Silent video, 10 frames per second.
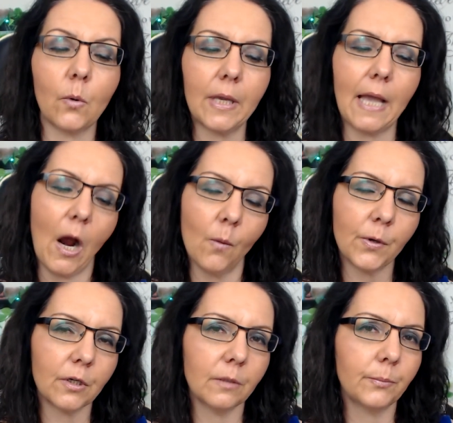okay, how am I
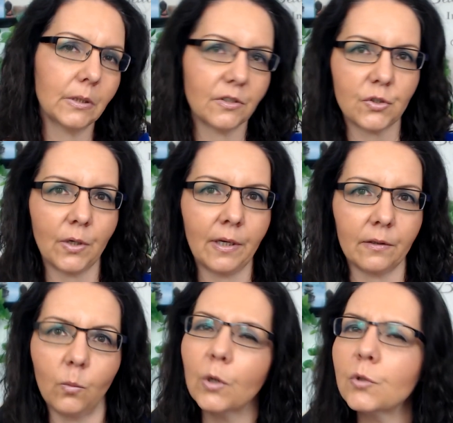going to put this together?
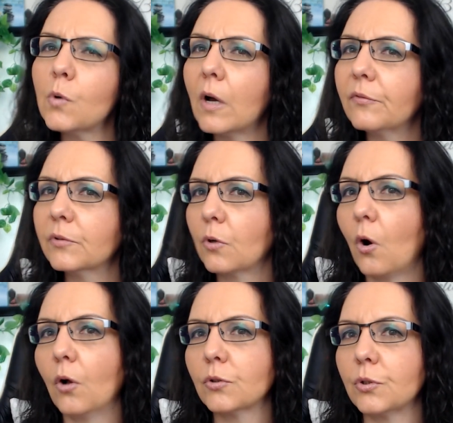What do I feel
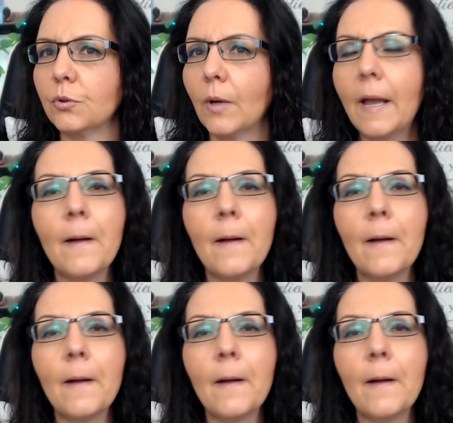called to do?